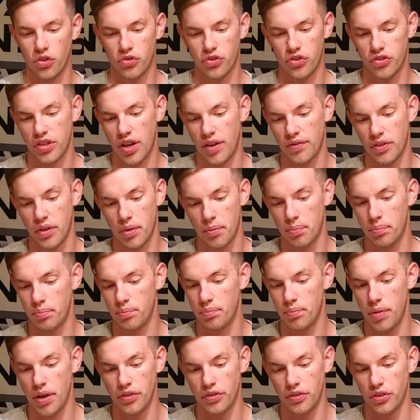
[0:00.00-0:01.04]
You just have to
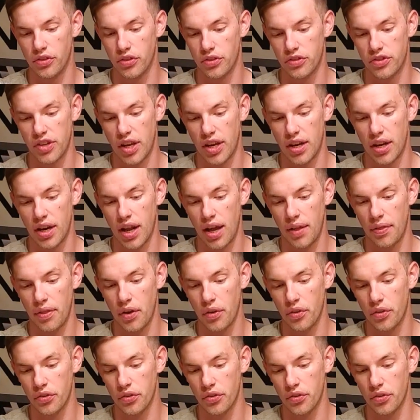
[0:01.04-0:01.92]
basically just set it on there.